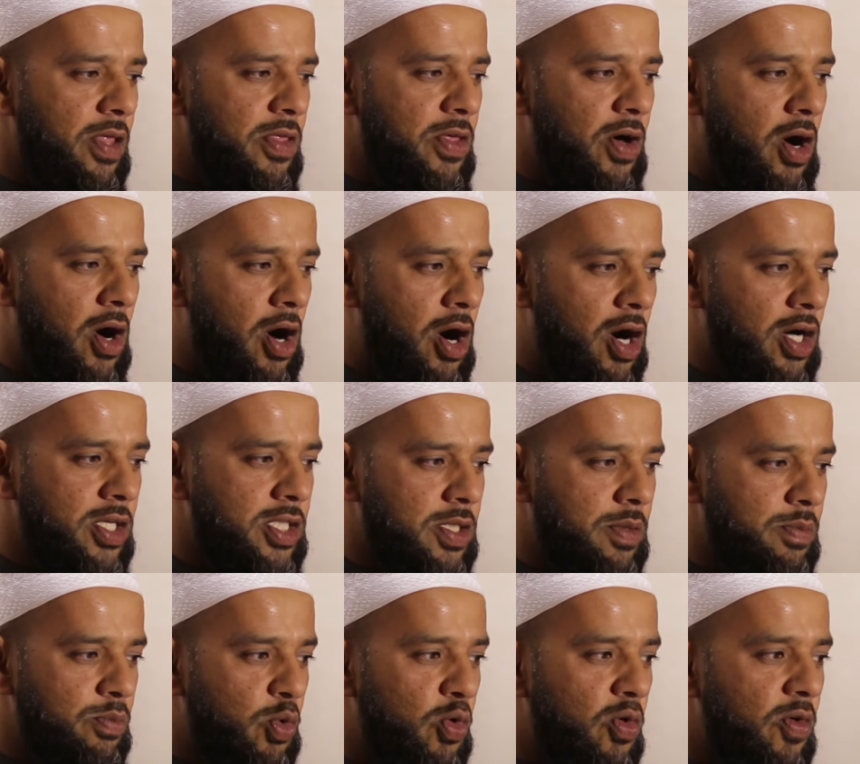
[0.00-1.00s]
The heart
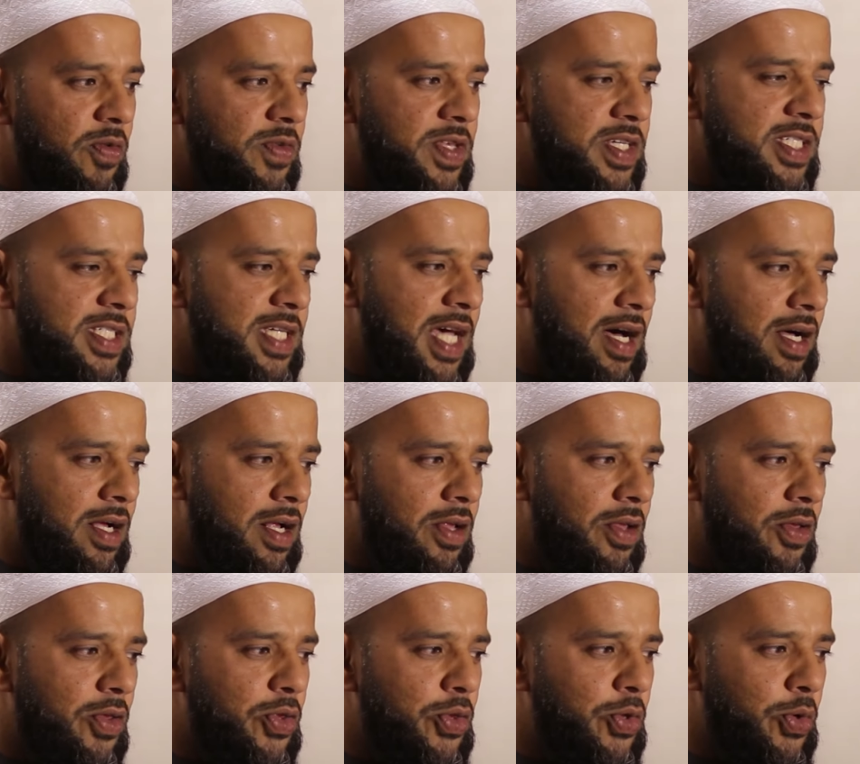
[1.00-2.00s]
moves the
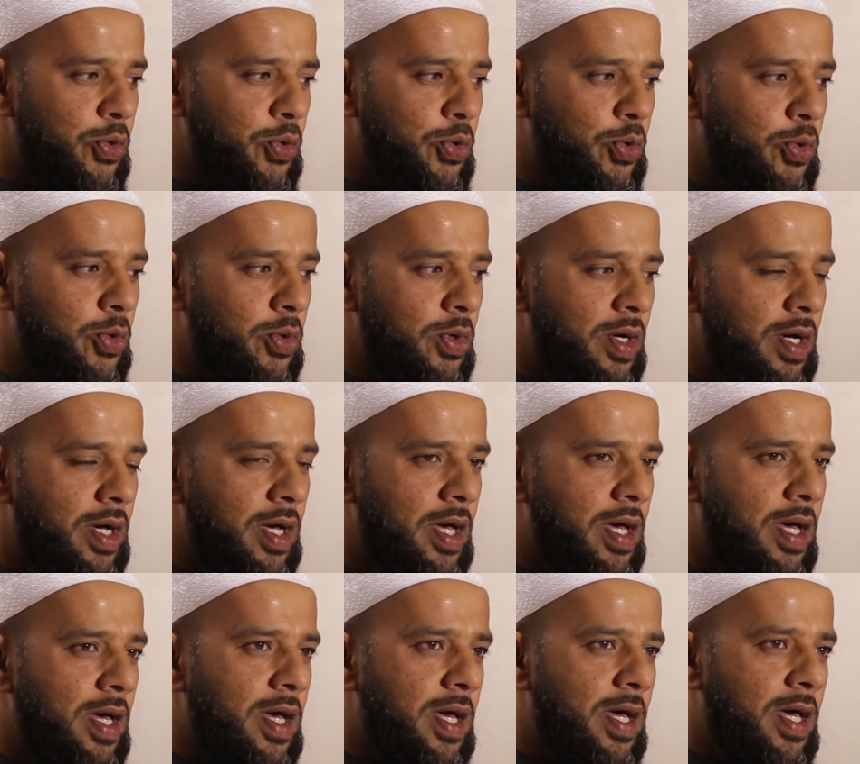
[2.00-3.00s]
cell through
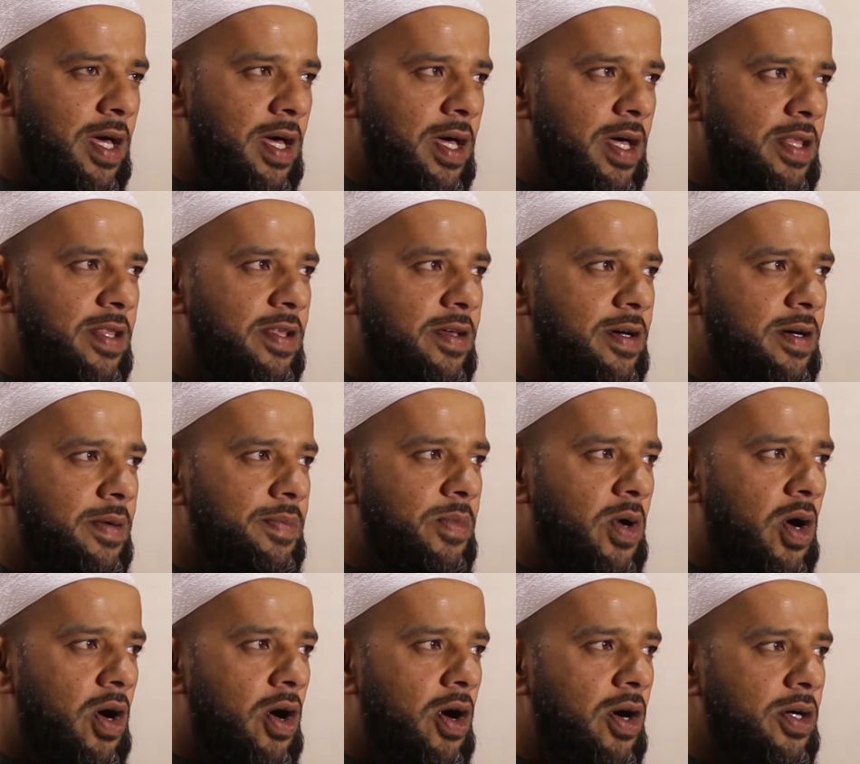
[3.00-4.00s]
the
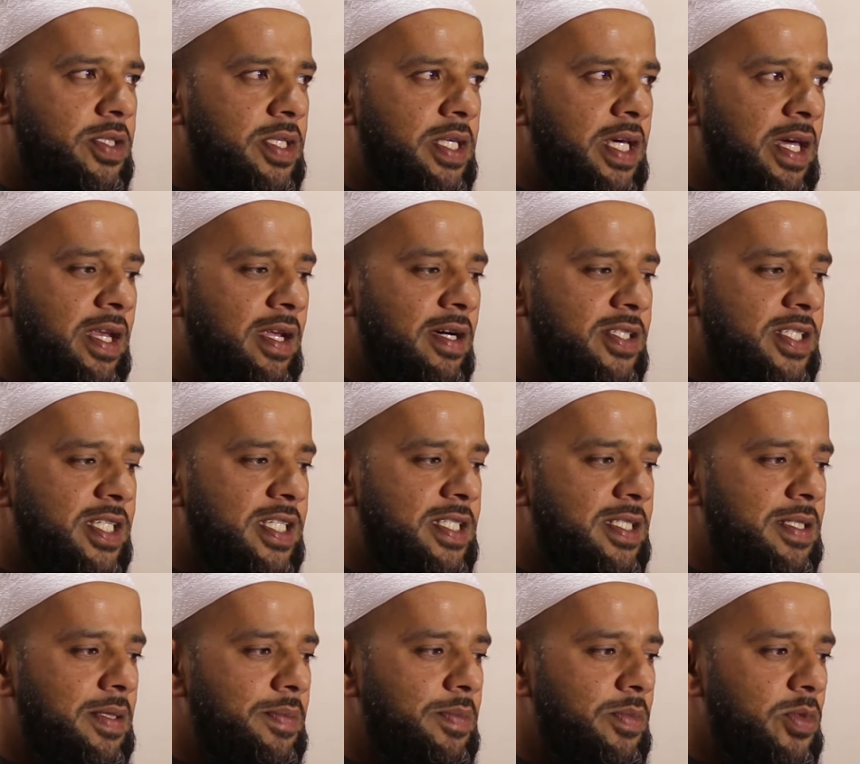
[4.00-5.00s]
arterial
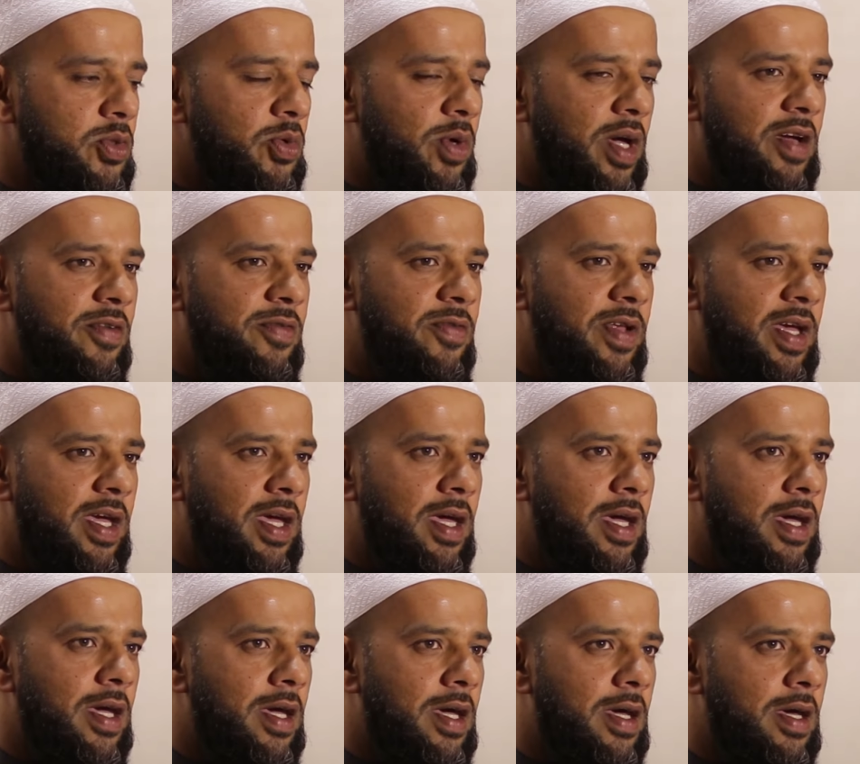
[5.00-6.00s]
system to every
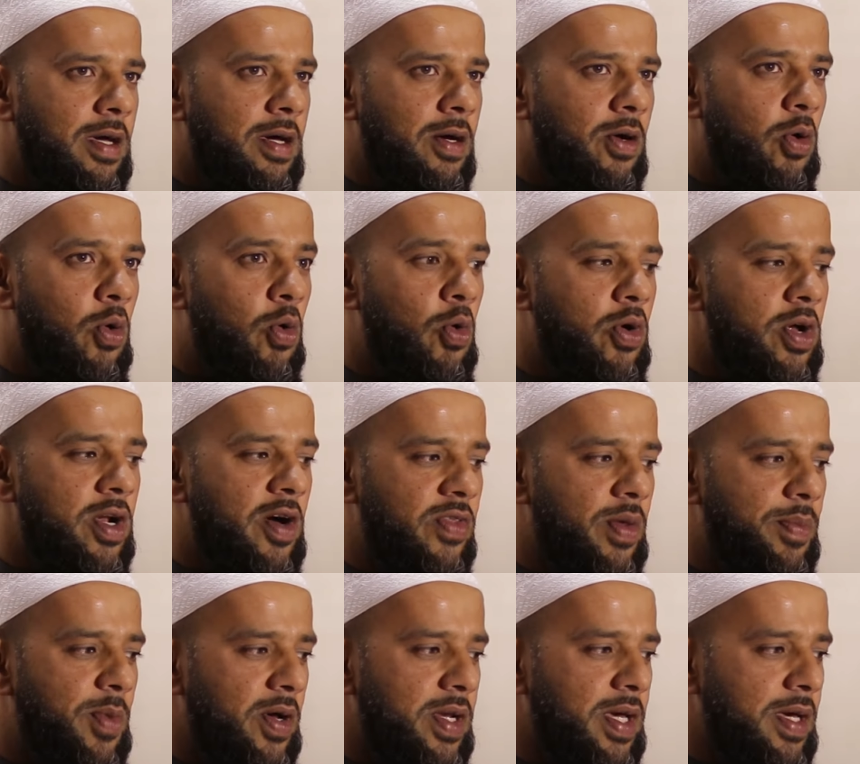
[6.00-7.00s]
organ of the
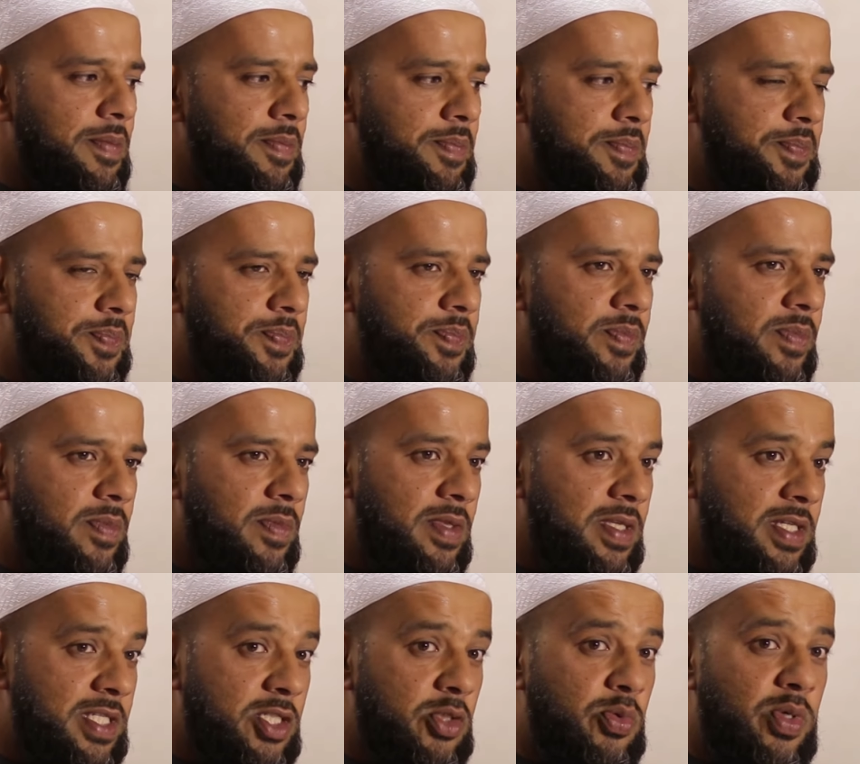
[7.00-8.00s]
body.
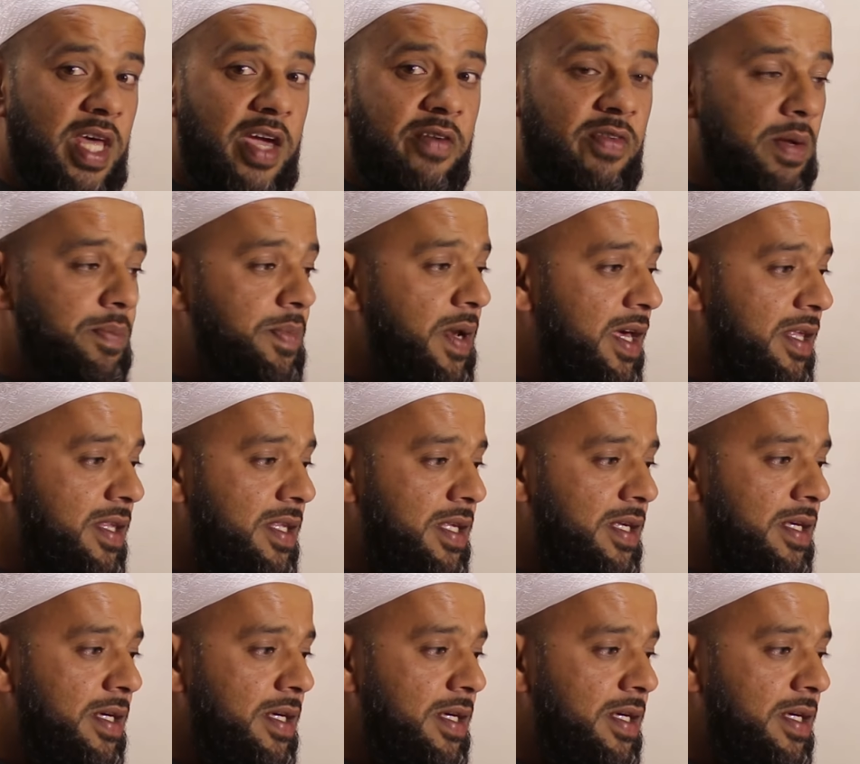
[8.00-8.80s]
This is with every breath.